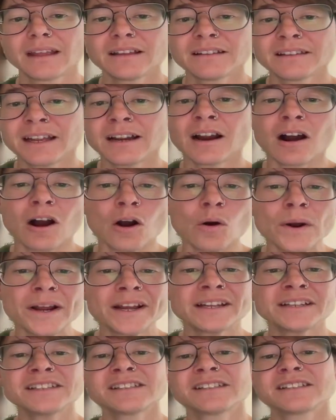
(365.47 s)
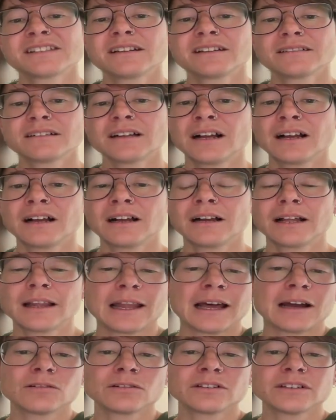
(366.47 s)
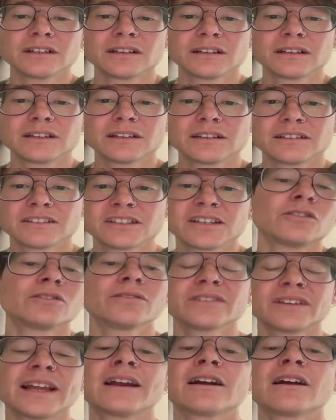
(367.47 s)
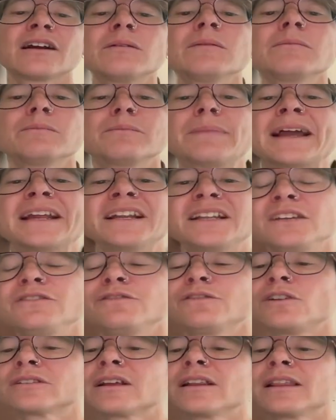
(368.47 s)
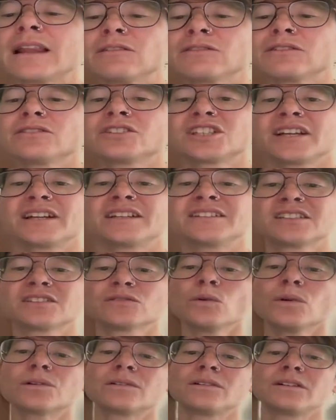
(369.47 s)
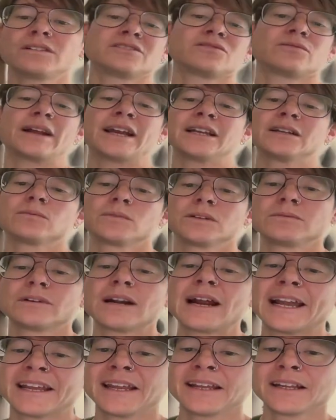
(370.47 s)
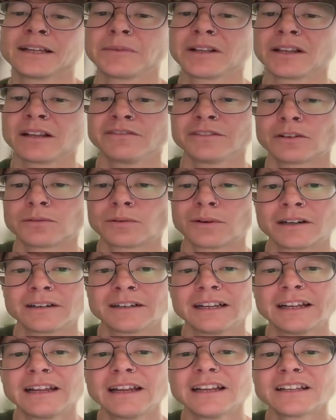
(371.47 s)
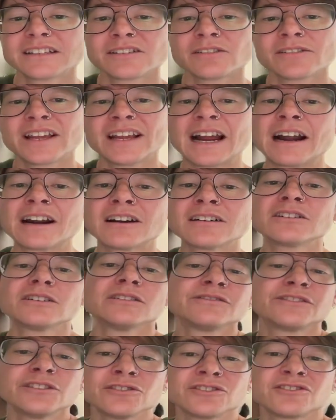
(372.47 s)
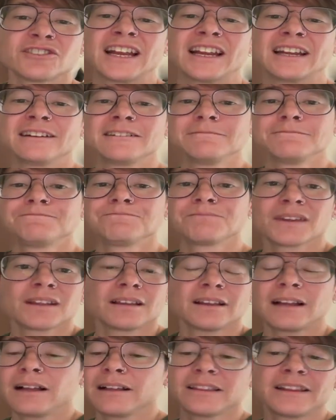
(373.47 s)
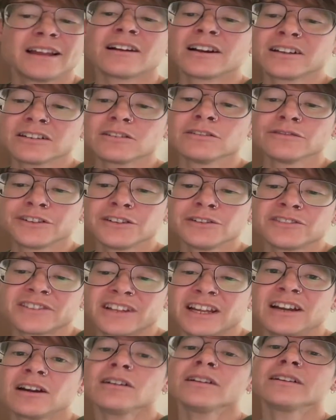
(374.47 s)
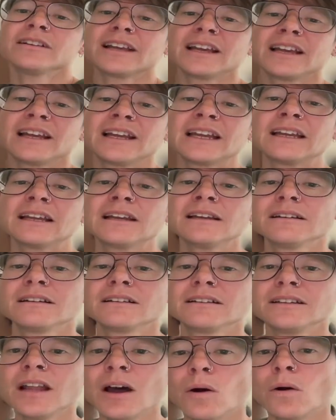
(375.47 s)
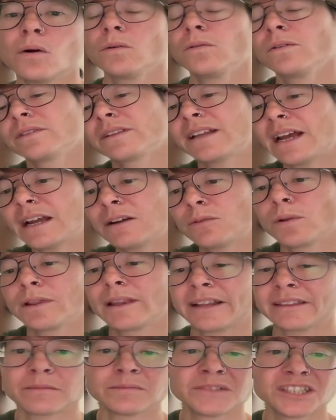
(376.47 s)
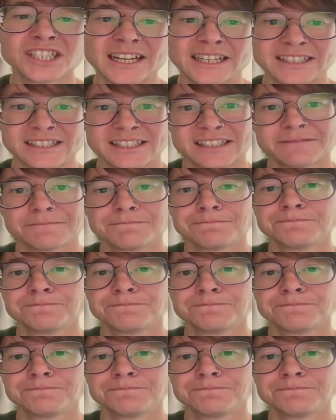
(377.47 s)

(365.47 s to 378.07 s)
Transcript: They are always allowed. So they are by default allowed to chase squirrels, right? When we're hiking in the middle of nowhere. So they aren't confused. They aren't confused there. They know that I will let them chase.